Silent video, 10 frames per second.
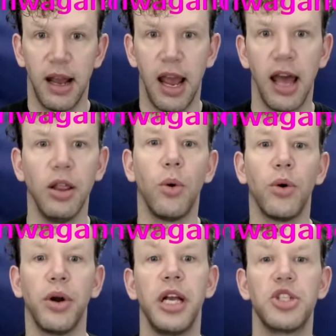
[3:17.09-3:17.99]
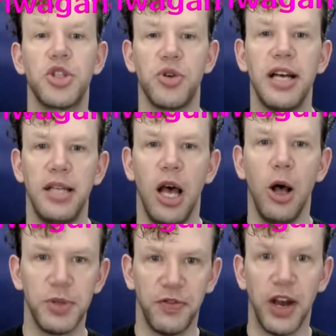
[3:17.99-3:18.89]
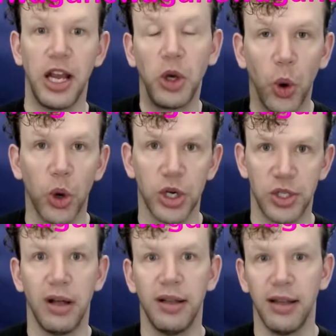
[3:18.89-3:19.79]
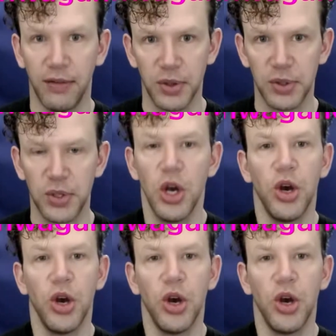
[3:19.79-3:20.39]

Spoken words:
and lowering stress helps fight cortisol levels.